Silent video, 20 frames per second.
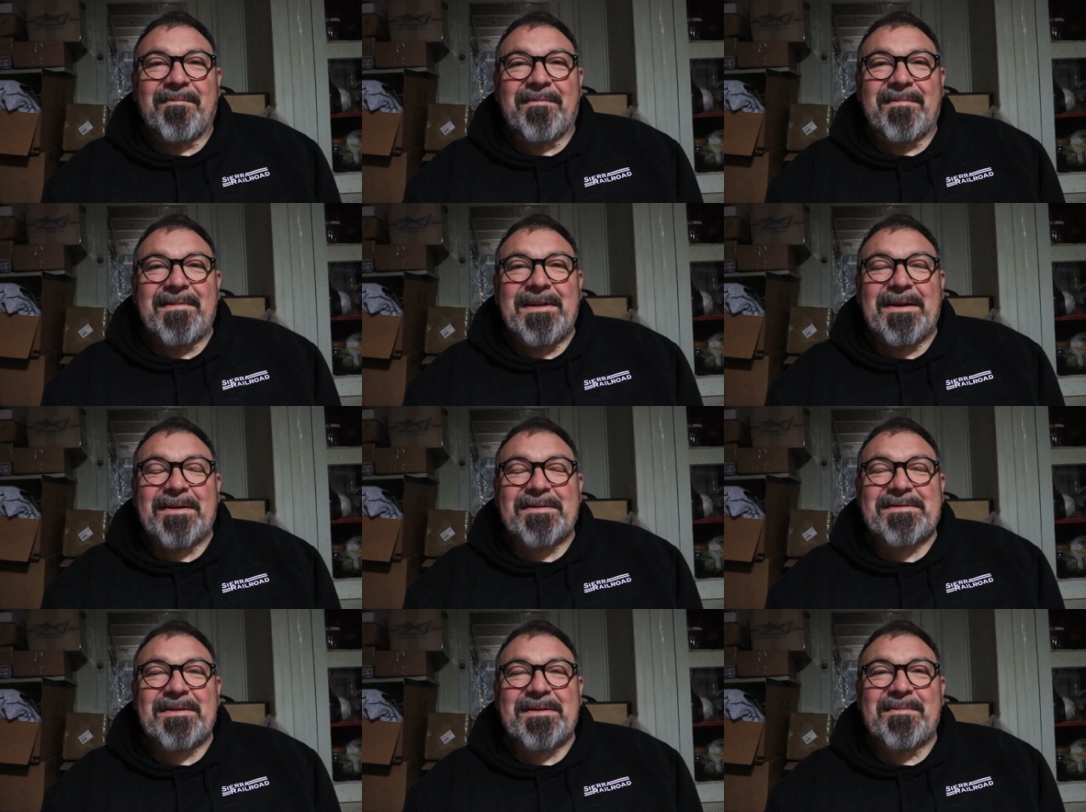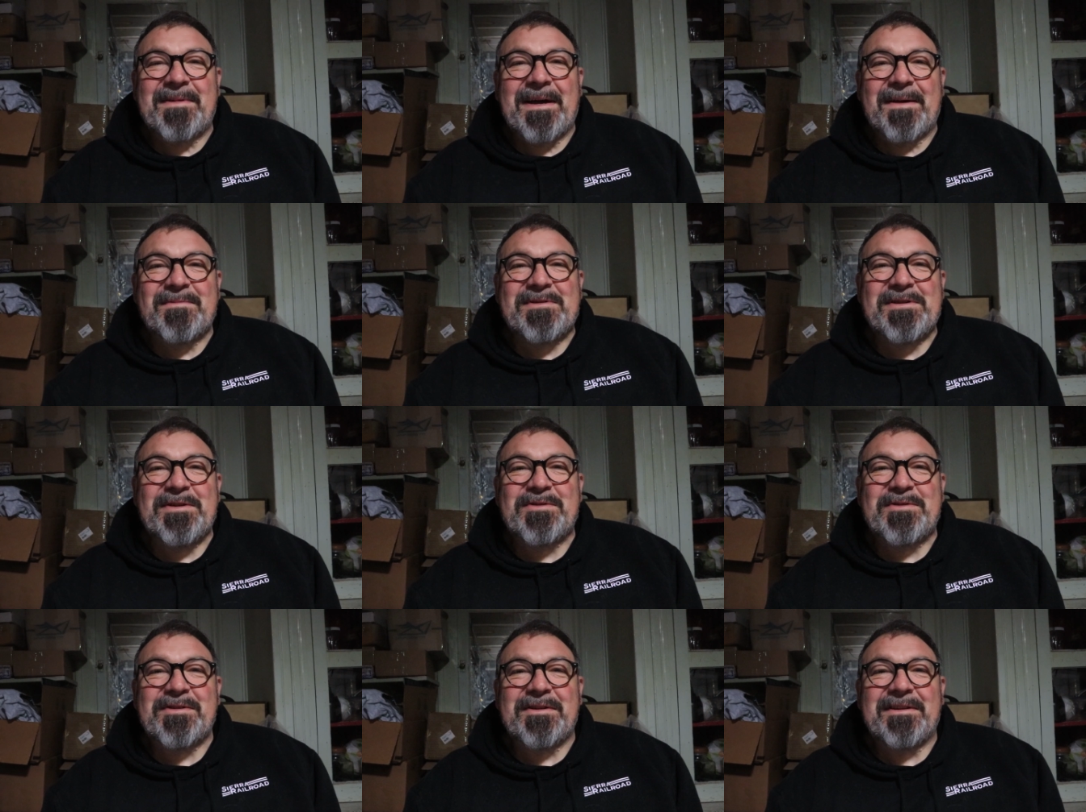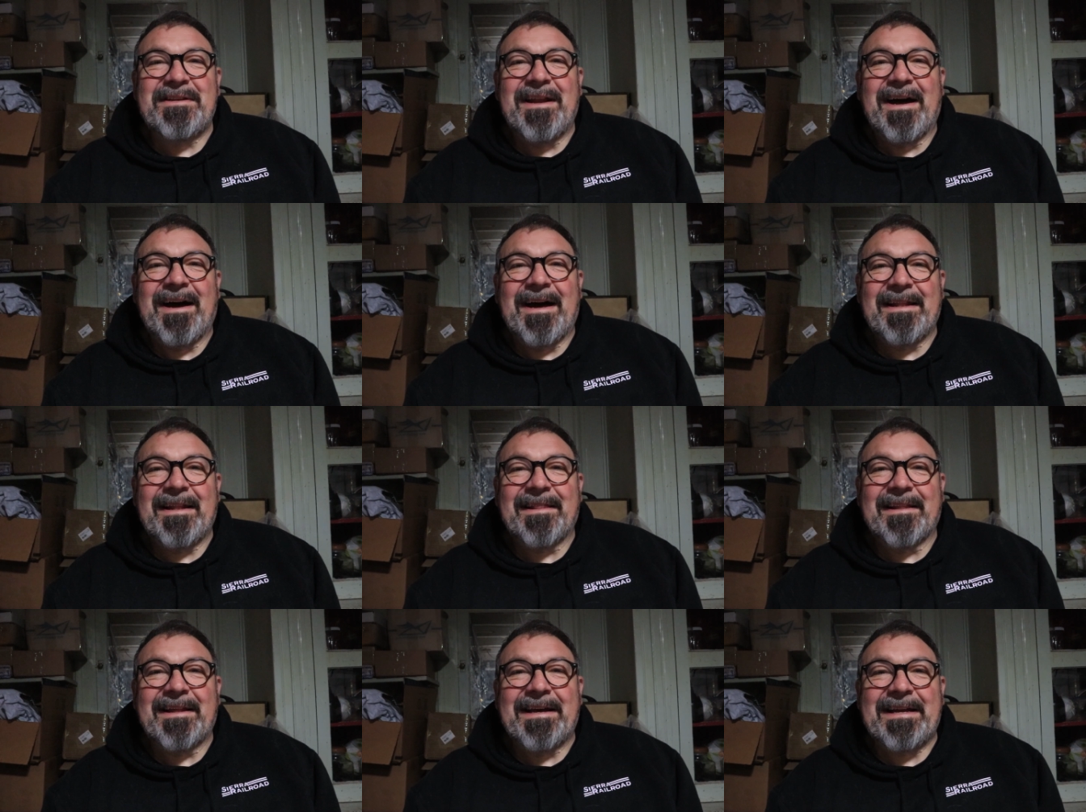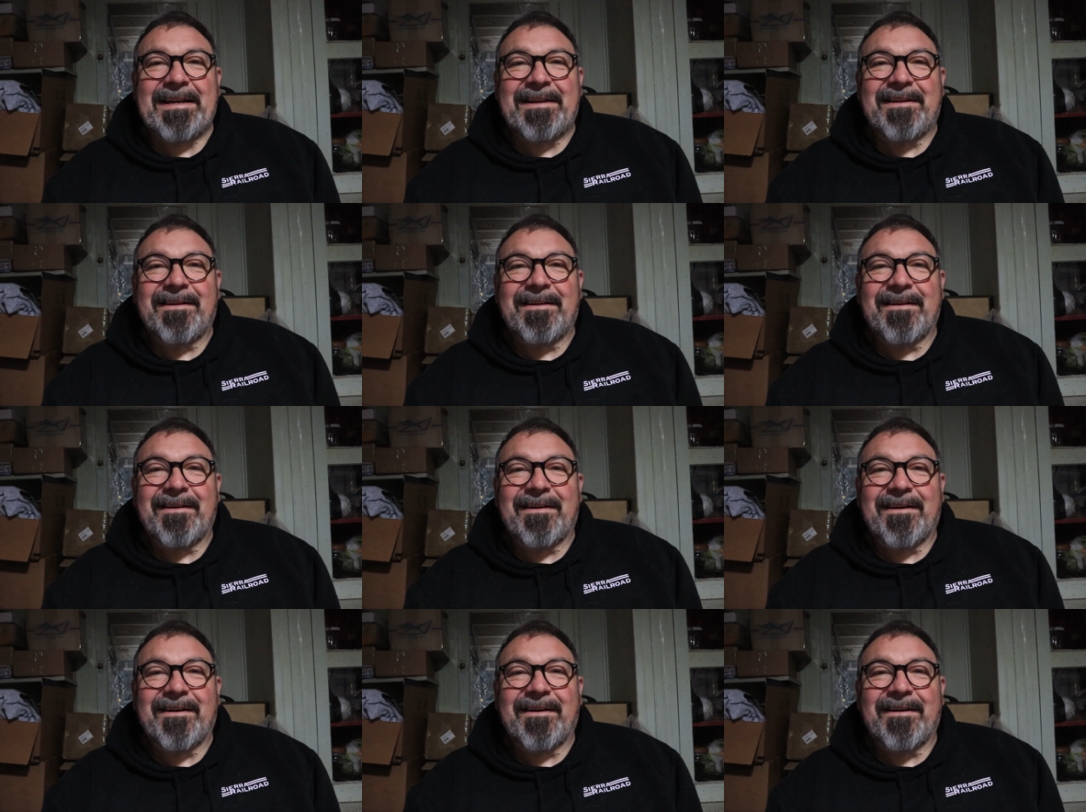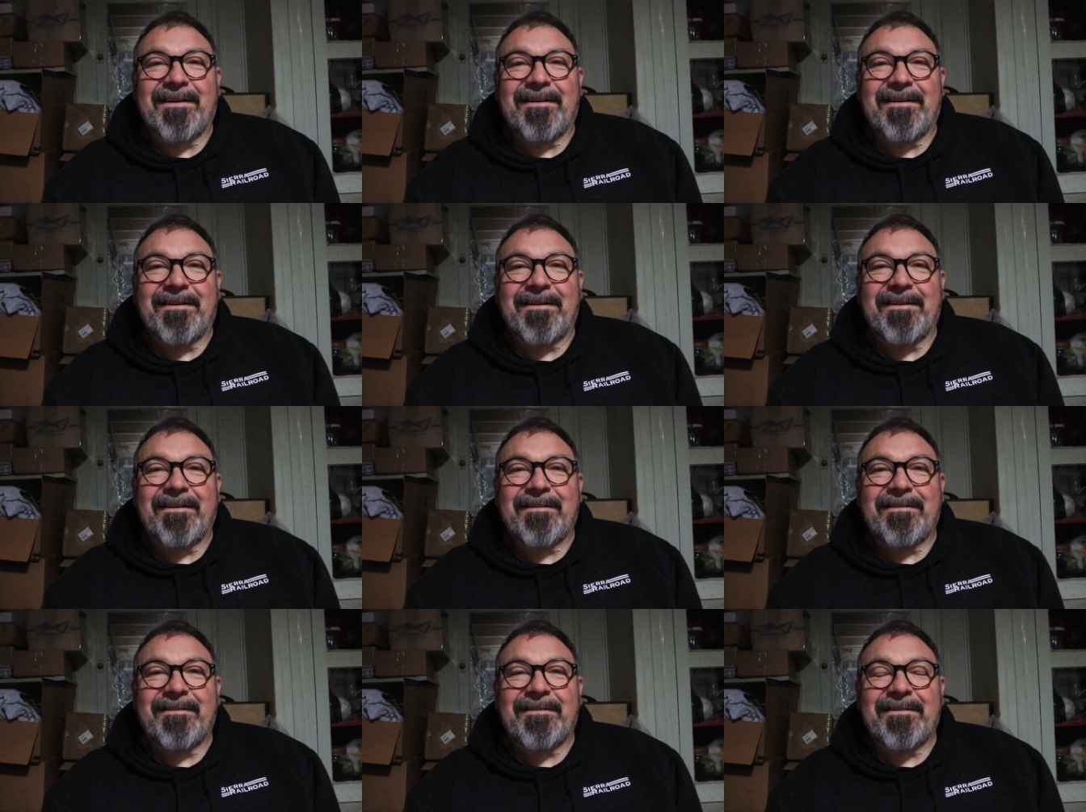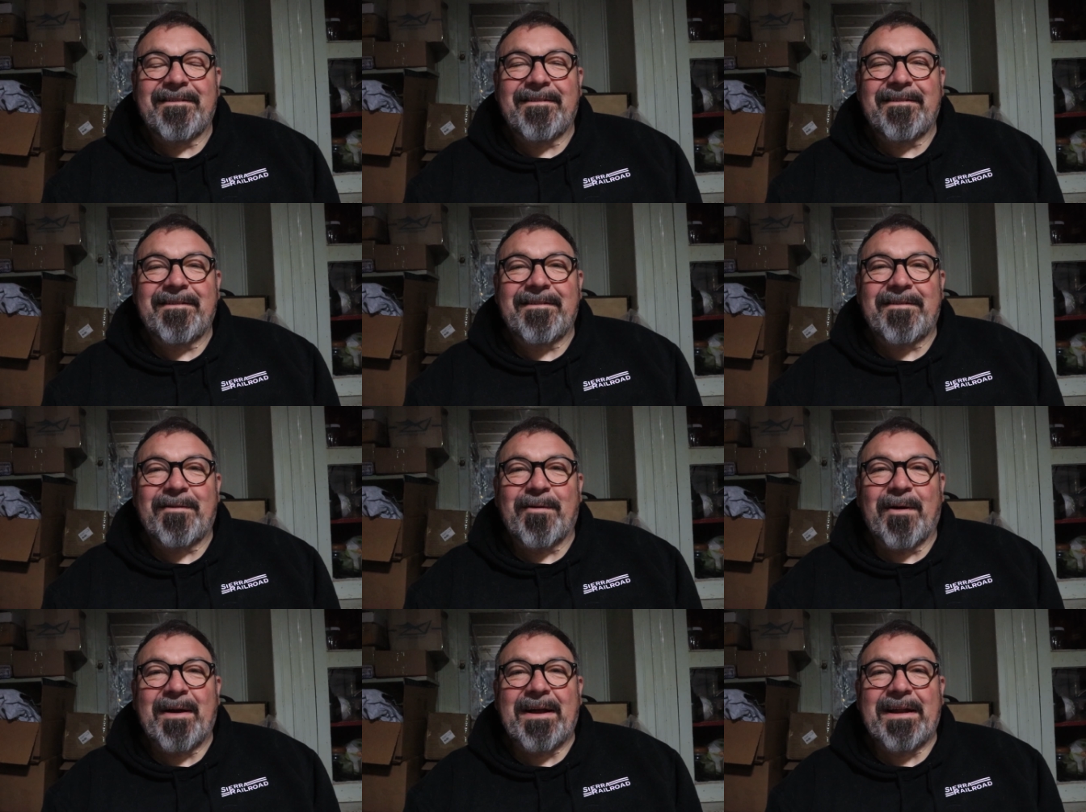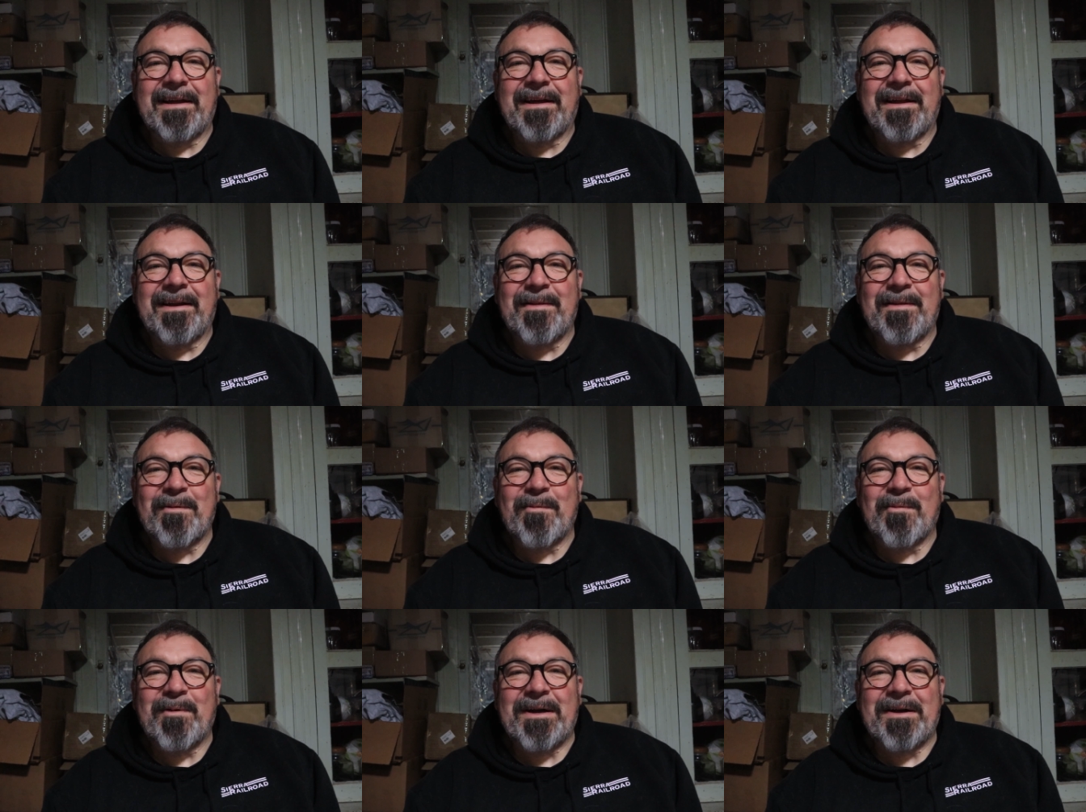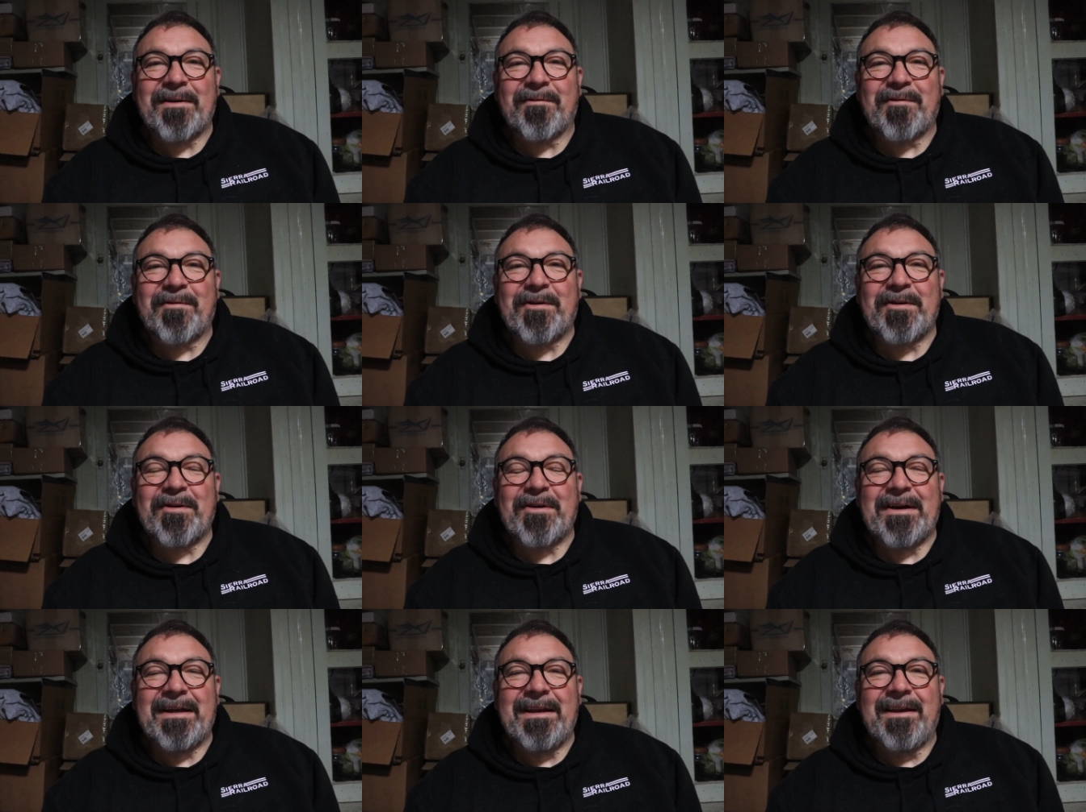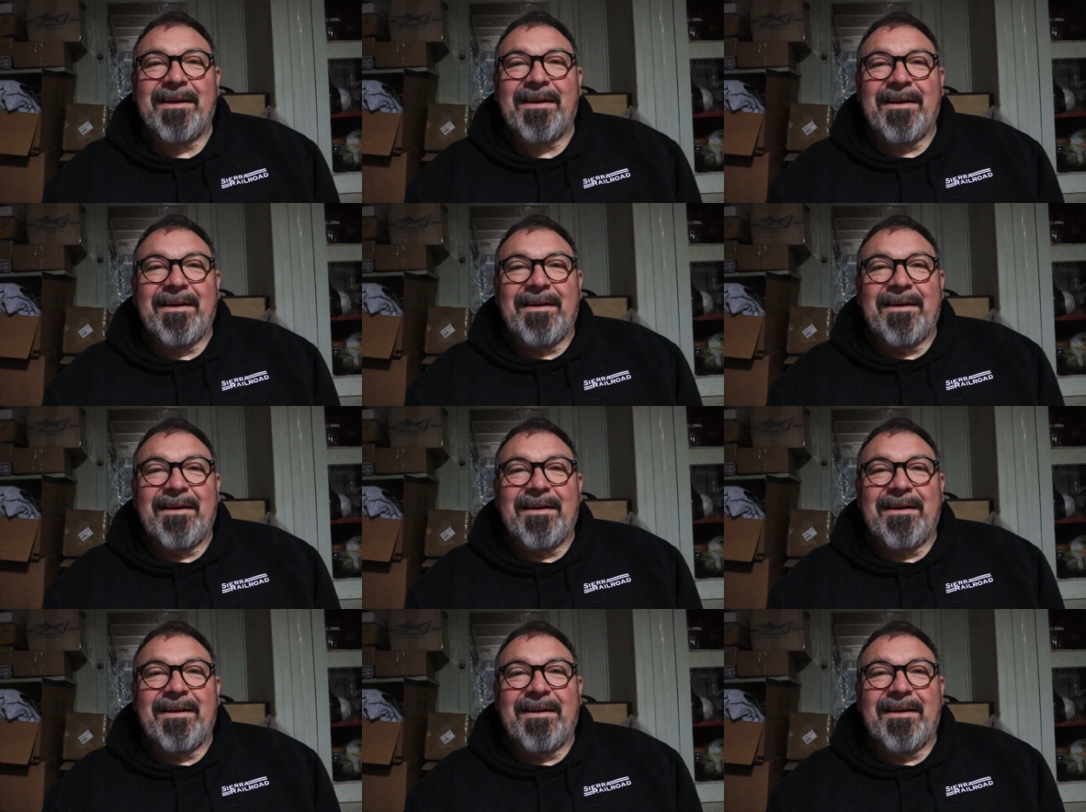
You know, sometimes you should not let uh, great get in the way of good,